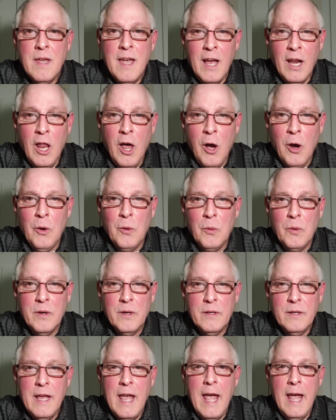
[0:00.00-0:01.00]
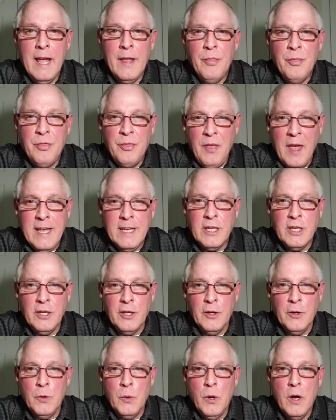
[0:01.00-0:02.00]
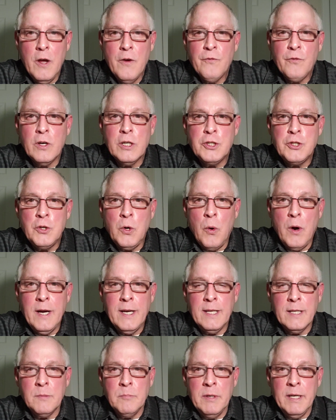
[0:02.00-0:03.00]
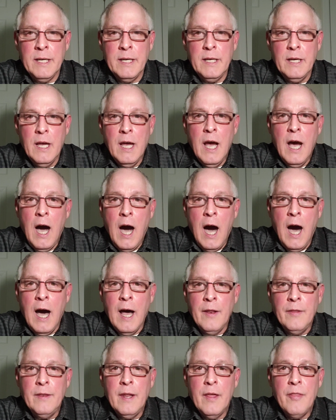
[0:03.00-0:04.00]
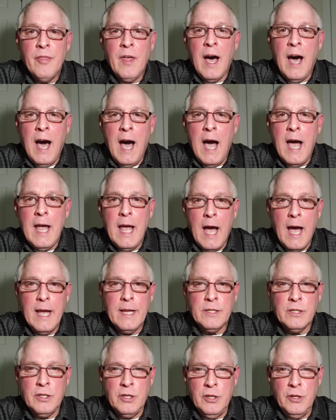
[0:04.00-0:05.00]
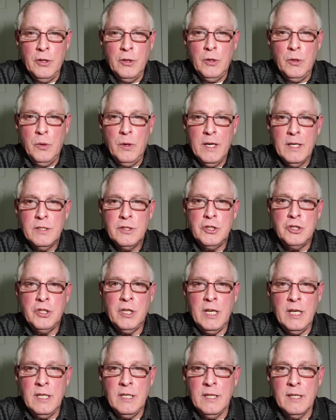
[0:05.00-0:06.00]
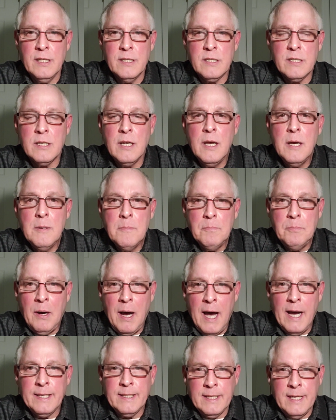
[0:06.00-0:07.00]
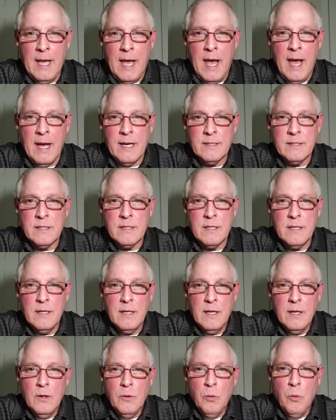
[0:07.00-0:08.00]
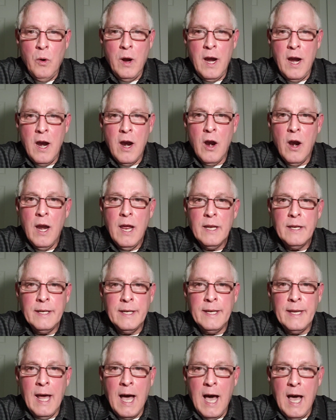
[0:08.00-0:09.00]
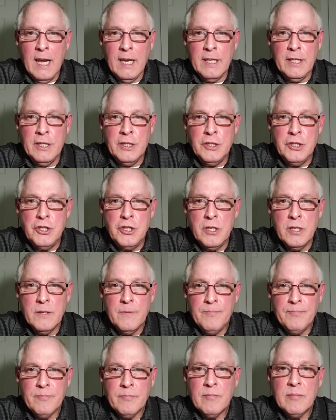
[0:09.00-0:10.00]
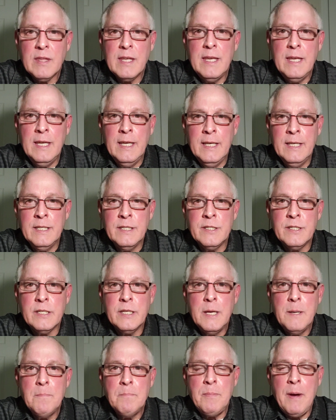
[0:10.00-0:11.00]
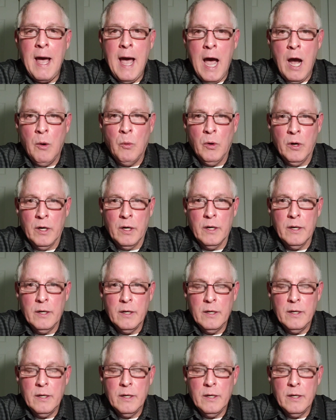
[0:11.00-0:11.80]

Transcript: Hello, and thank you for joining me on the High IQ Genius podcast, where knowledge is power.